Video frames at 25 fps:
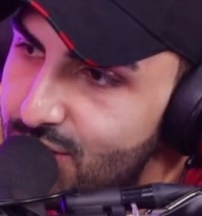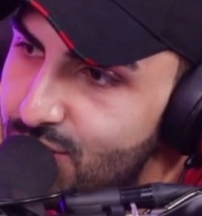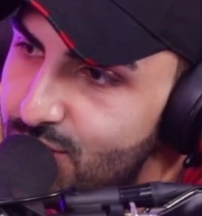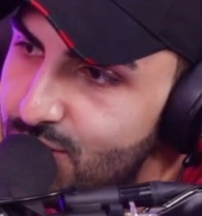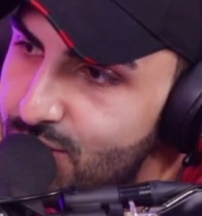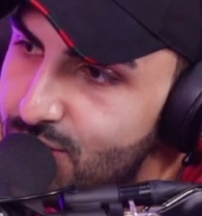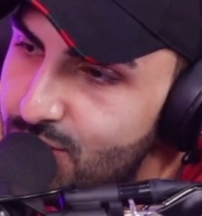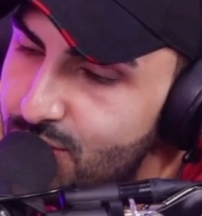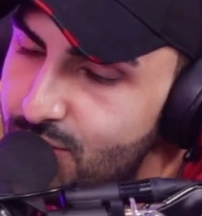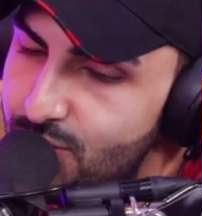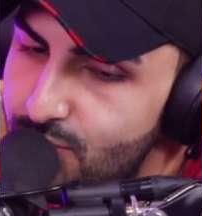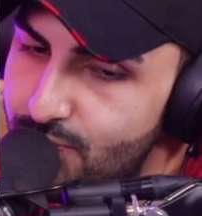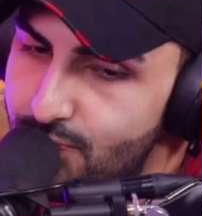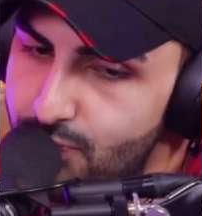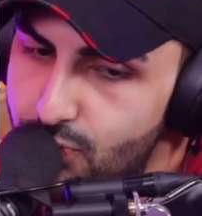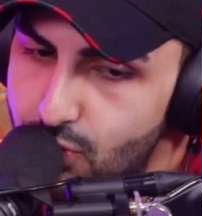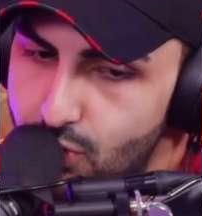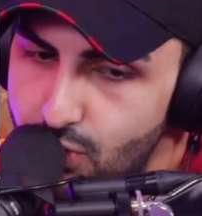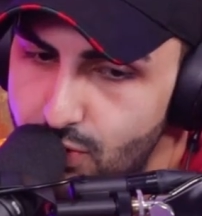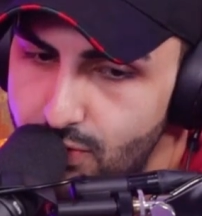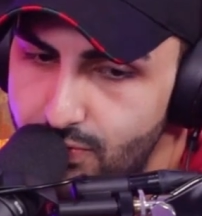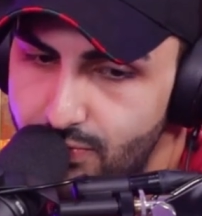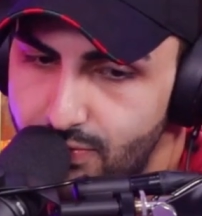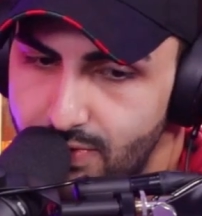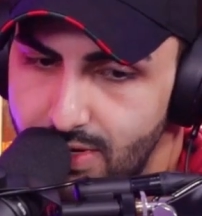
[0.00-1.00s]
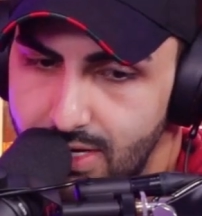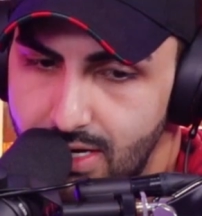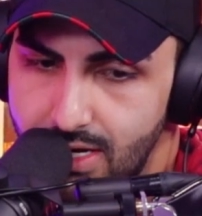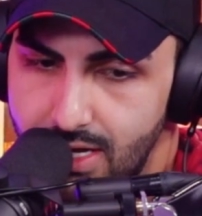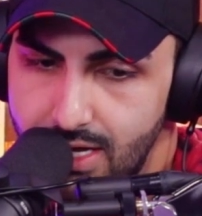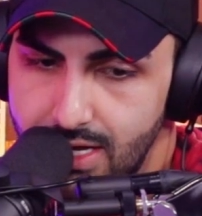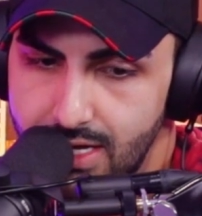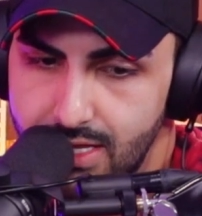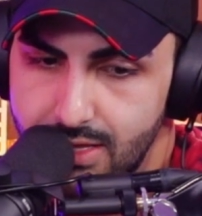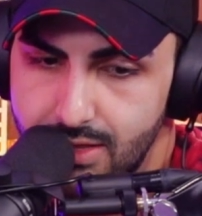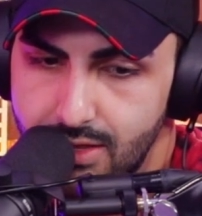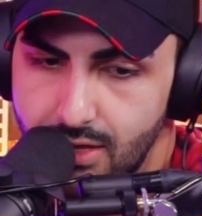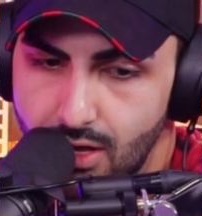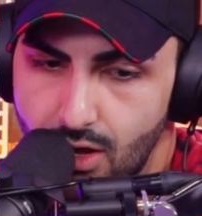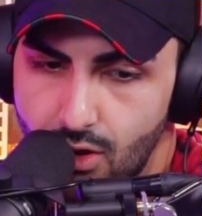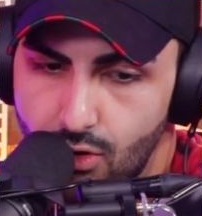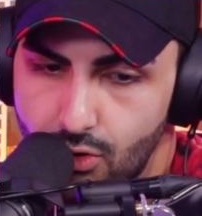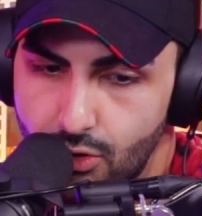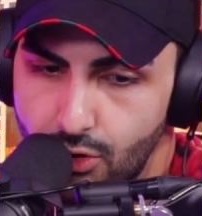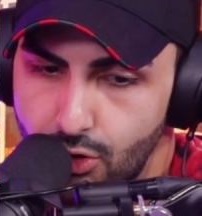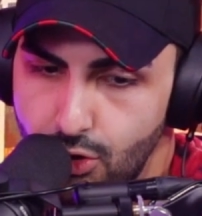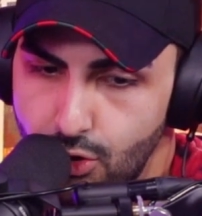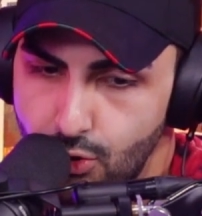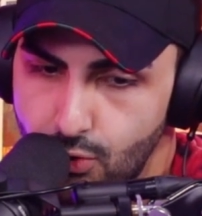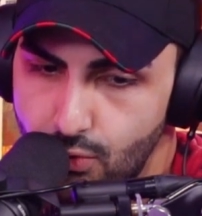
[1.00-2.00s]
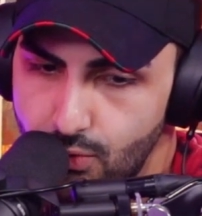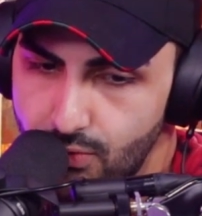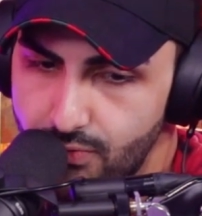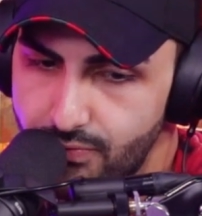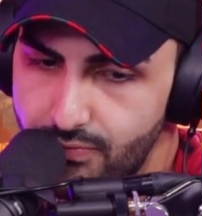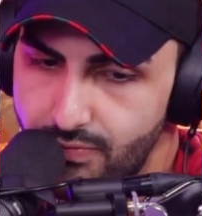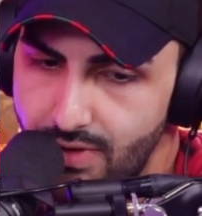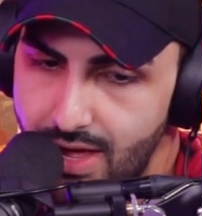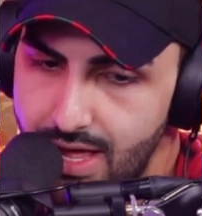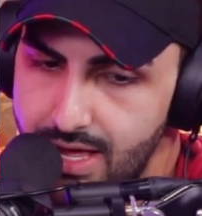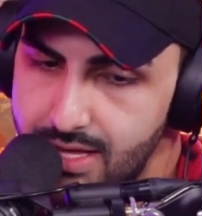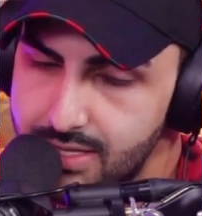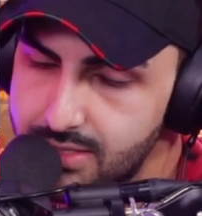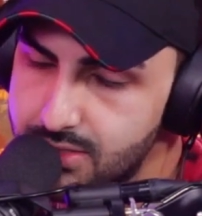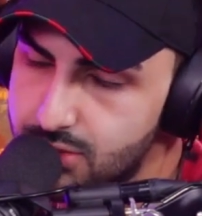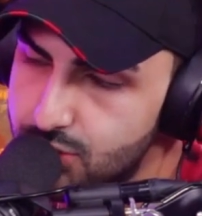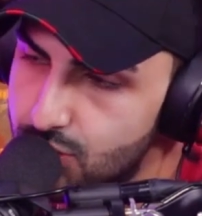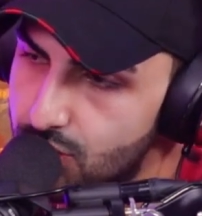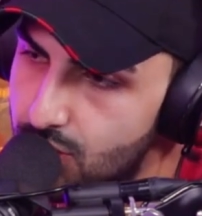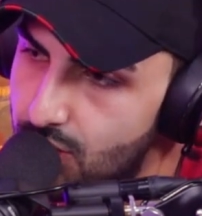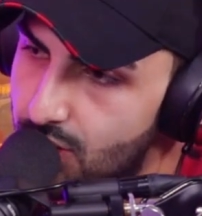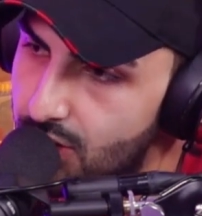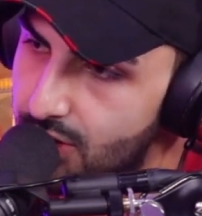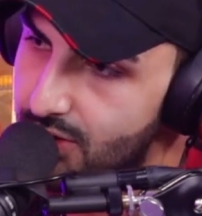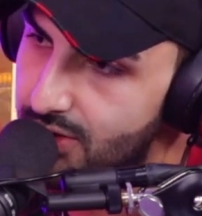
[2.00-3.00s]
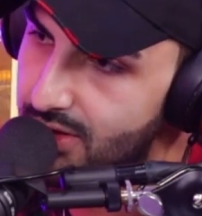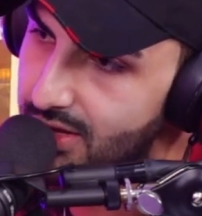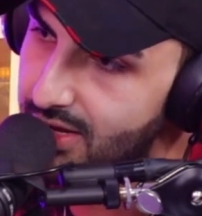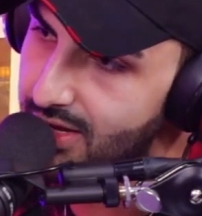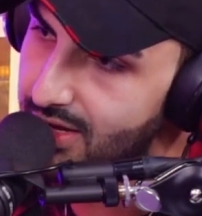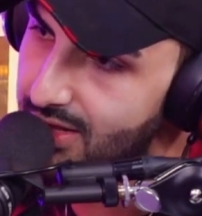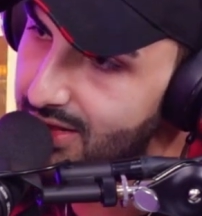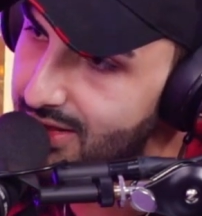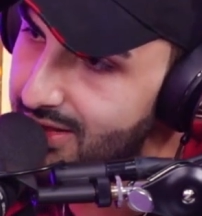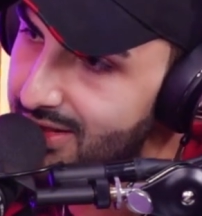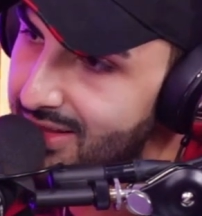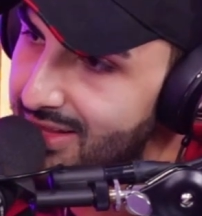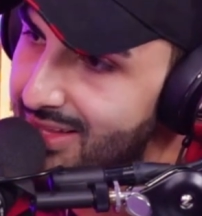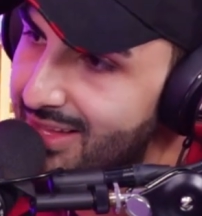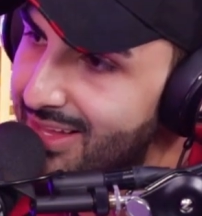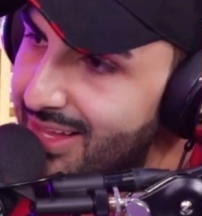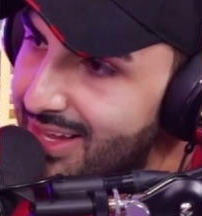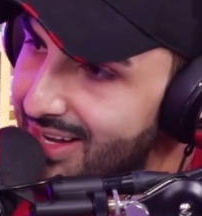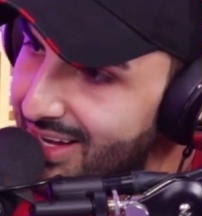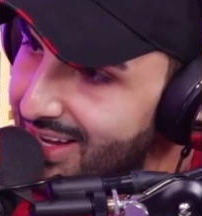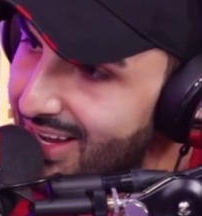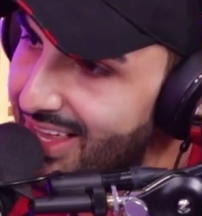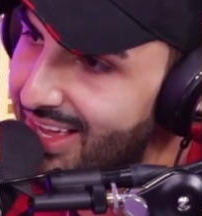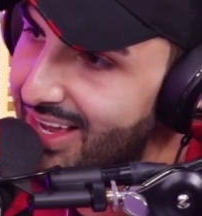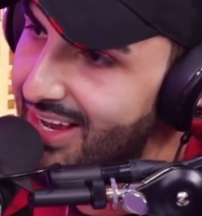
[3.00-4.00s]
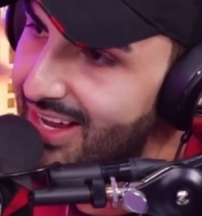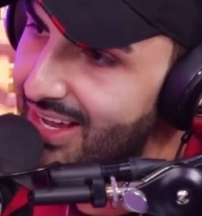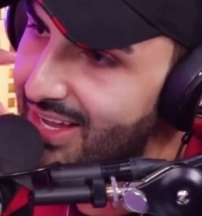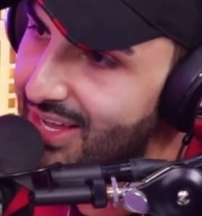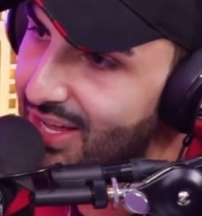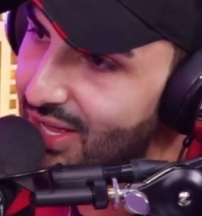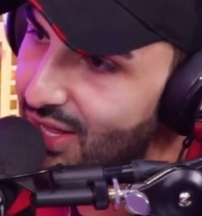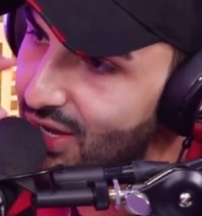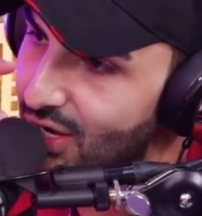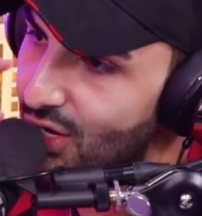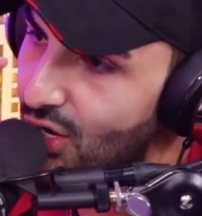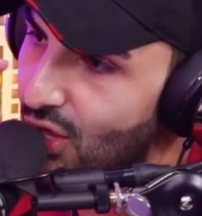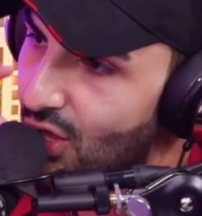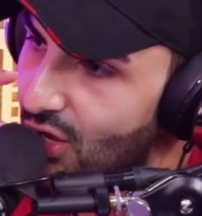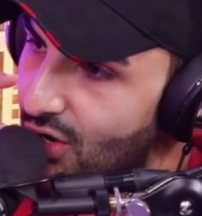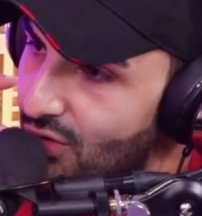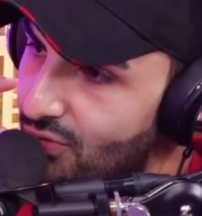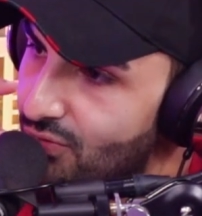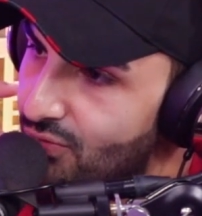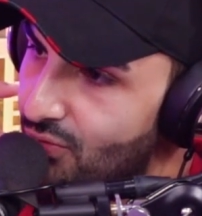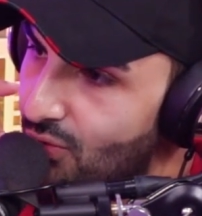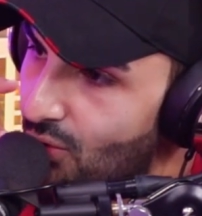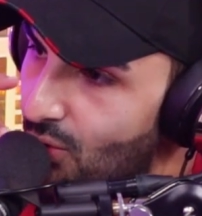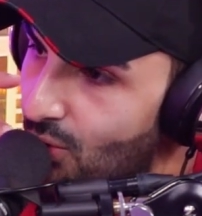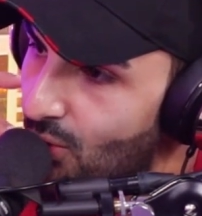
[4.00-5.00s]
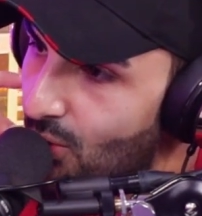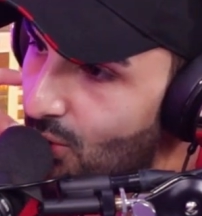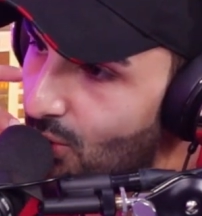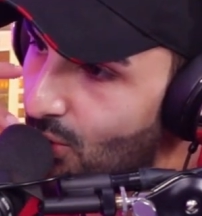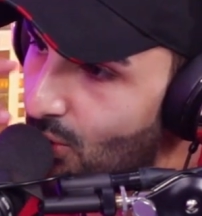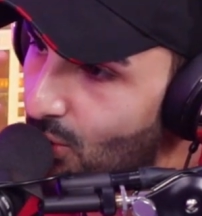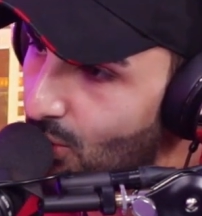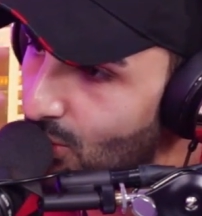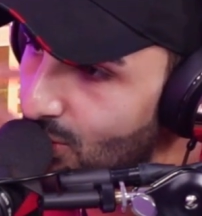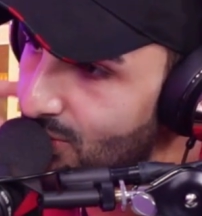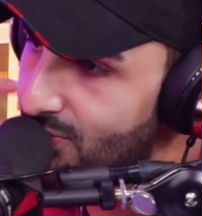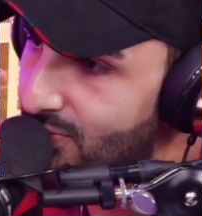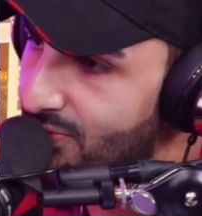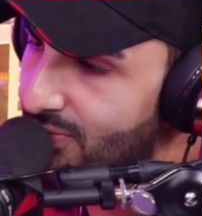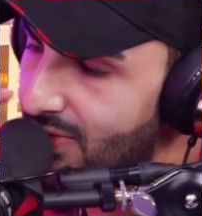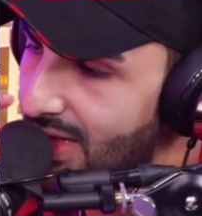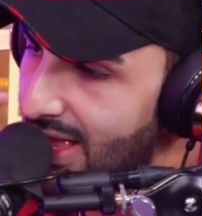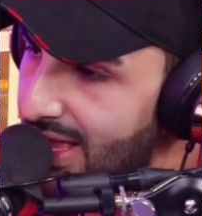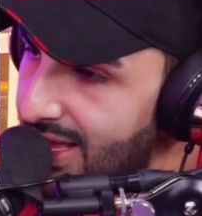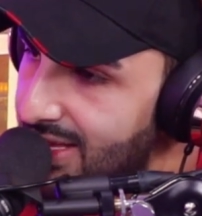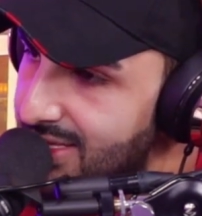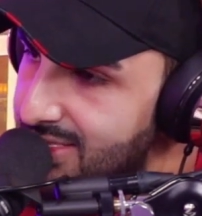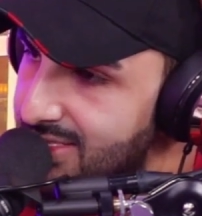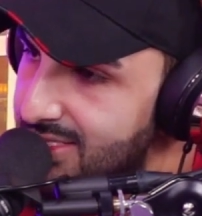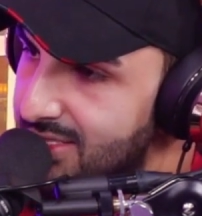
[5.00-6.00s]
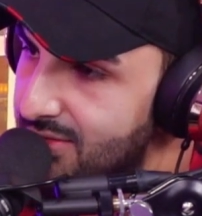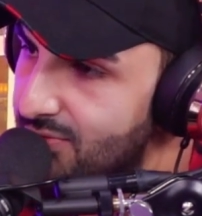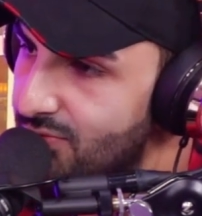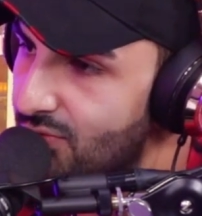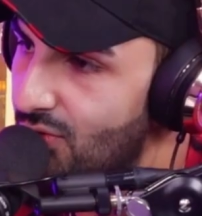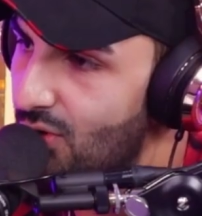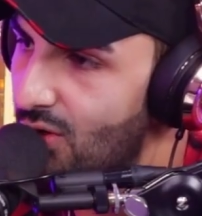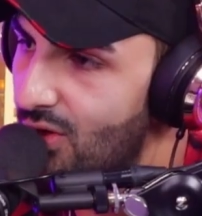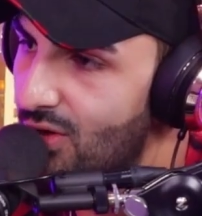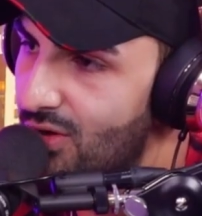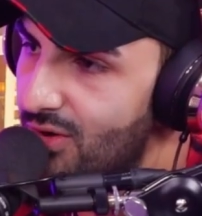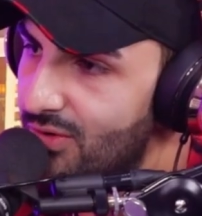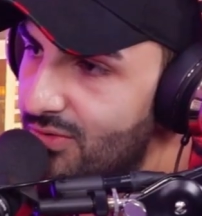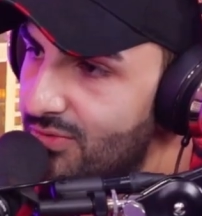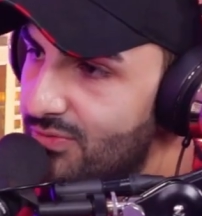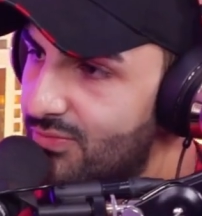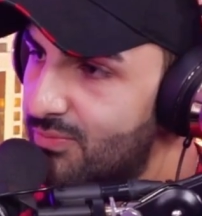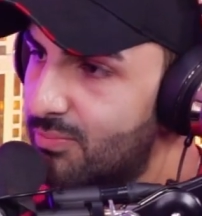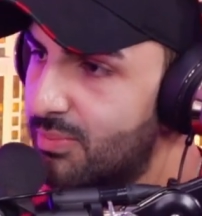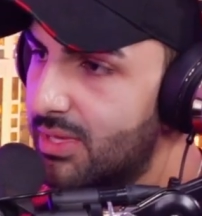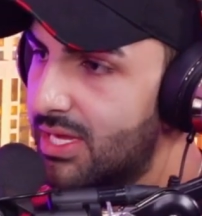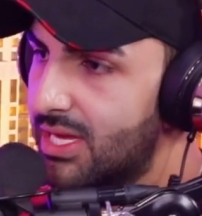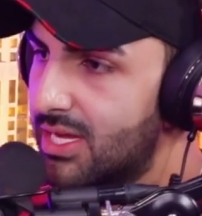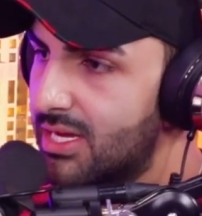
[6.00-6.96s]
do you feel like they are newer fans or are they like a lot of old fans involved?